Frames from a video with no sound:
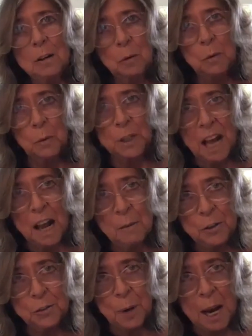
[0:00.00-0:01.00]
when I
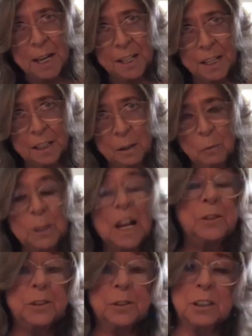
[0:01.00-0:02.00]
was writing, when I
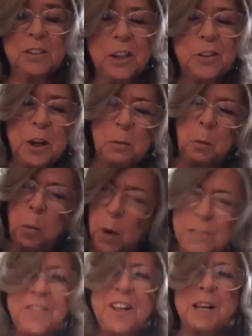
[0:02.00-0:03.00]
was just
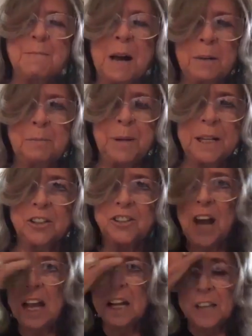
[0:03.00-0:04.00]
one thing about being a
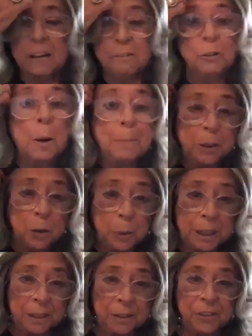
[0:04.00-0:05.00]
child, I grew up in
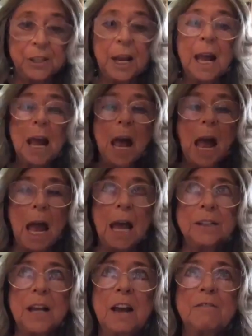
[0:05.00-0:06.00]
Queens,
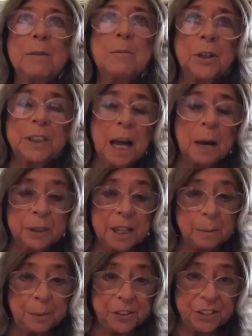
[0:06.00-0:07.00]
and every morning I would get
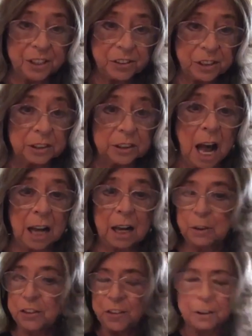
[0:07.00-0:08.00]
up at 6 o'clock. I
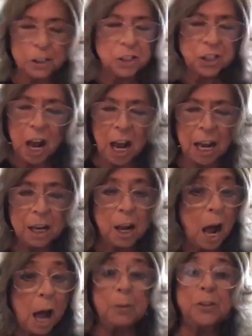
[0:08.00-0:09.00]
was very shy.
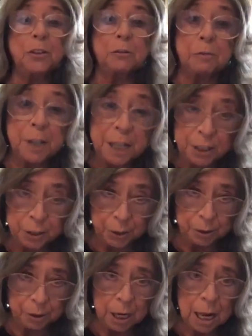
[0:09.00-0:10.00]
I was a reader,
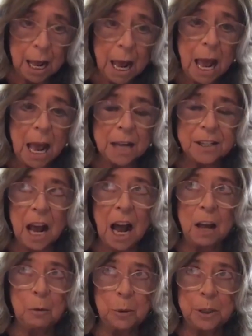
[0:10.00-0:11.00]
and
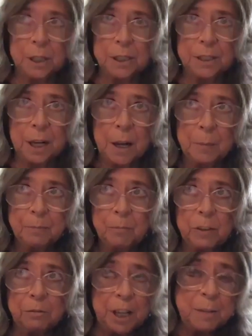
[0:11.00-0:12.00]
I would
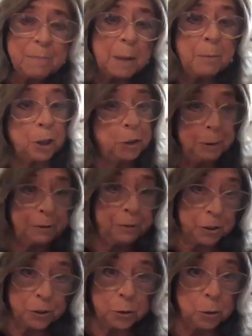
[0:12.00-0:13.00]
read my books before
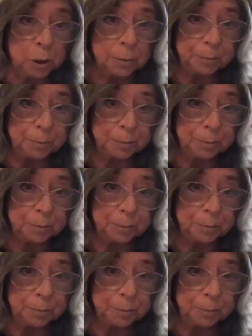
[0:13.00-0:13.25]
school